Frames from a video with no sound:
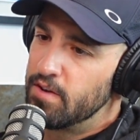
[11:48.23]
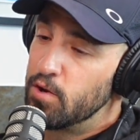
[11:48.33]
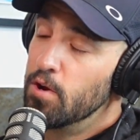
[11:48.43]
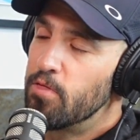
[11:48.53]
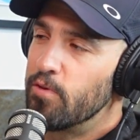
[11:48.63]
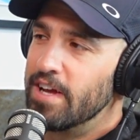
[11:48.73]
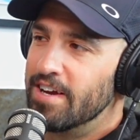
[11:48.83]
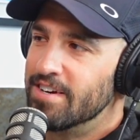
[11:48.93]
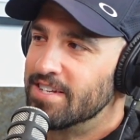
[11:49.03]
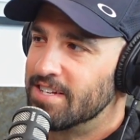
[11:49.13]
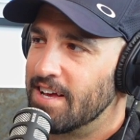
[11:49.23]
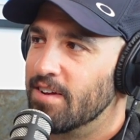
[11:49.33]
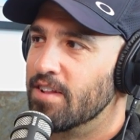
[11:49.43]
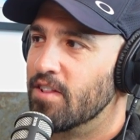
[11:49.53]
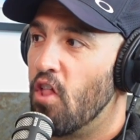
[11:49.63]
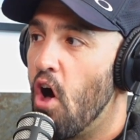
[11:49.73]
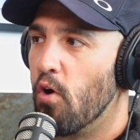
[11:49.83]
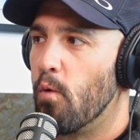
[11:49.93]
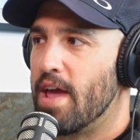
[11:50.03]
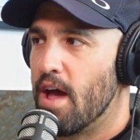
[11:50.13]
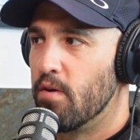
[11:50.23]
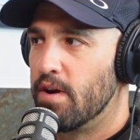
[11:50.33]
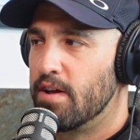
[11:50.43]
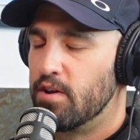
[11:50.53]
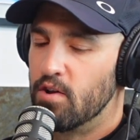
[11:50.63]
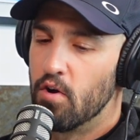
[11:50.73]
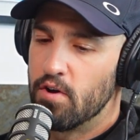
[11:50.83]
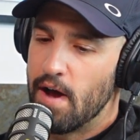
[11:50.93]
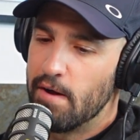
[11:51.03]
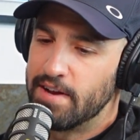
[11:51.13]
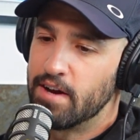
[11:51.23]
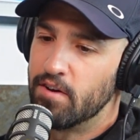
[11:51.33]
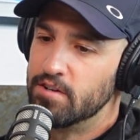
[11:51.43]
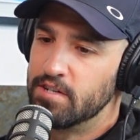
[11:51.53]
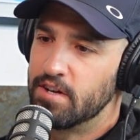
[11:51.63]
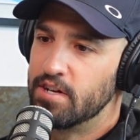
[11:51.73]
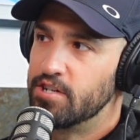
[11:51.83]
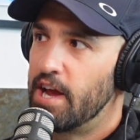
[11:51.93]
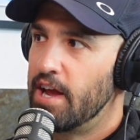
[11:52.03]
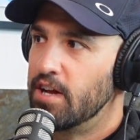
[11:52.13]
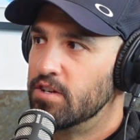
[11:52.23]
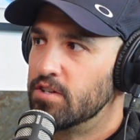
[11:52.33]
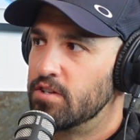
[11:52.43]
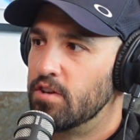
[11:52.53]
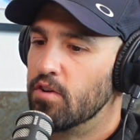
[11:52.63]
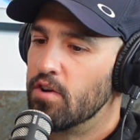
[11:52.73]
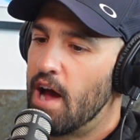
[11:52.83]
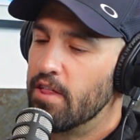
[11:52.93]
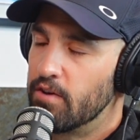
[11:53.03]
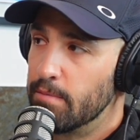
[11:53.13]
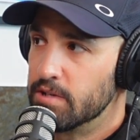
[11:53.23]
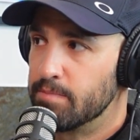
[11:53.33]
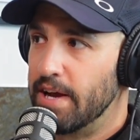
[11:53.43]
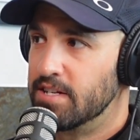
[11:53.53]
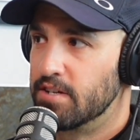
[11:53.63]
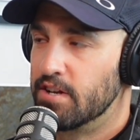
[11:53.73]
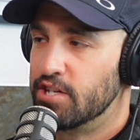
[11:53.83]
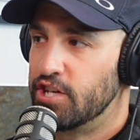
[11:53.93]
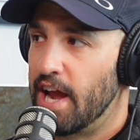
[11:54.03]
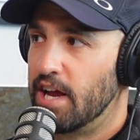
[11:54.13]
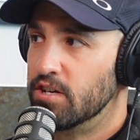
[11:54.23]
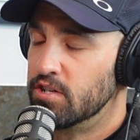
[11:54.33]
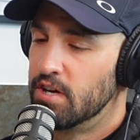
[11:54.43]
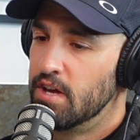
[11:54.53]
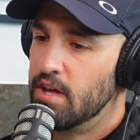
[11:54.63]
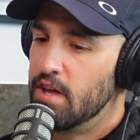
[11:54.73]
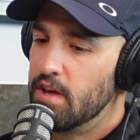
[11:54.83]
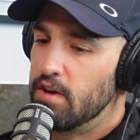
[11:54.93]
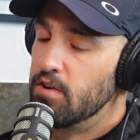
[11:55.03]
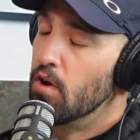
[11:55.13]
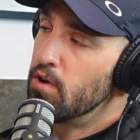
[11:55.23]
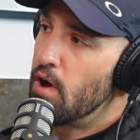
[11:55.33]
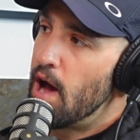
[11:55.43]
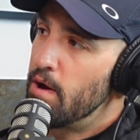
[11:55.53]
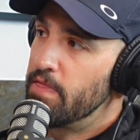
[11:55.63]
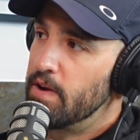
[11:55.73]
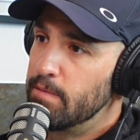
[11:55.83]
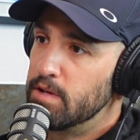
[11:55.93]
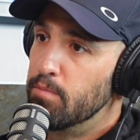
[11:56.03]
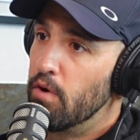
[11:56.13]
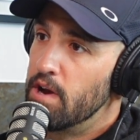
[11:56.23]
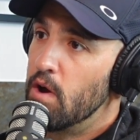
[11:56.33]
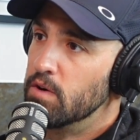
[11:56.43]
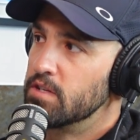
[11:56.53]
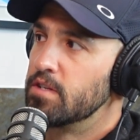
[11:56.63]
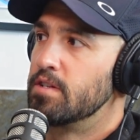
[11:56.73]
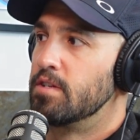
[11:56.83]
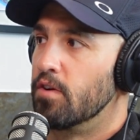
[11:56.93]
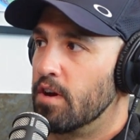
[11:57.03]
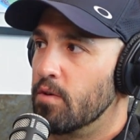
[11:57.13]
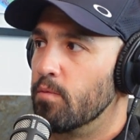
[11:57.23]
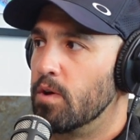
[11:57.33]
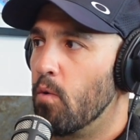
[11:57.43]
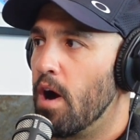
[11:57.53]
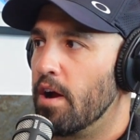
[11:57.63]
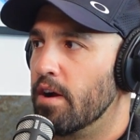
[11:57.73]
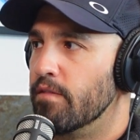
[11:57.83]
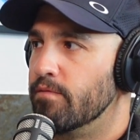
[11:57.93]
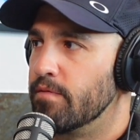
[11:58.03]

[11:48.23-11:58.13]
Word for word: 2 to 3 years is a long way out. You don't know how technology is going to change. You don't know how the crypto space is going to change. You don't know how Ethereum 2.0 is still going to require